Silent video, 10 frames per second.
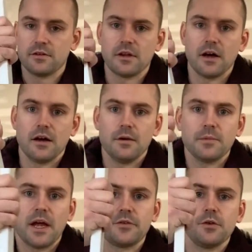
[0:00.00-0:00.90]

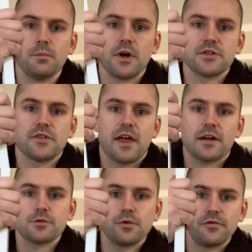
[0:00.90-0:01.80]
not do much of the
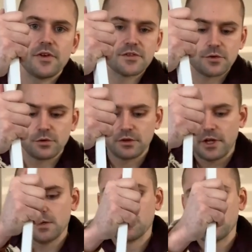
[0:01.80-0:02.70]
actual physical
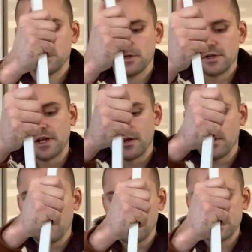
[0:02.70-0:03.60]
labor and
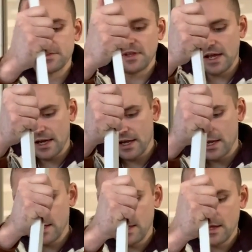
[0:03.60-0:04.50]
all this and
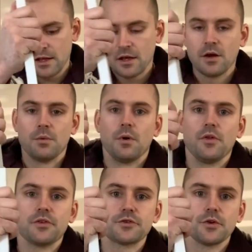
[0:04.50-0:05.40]
that?
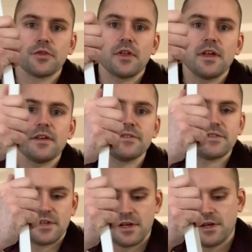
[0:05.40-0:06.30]
Well, the truth
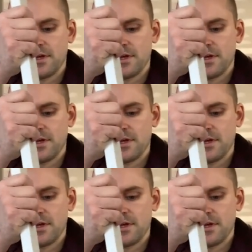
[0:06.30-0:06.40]
is,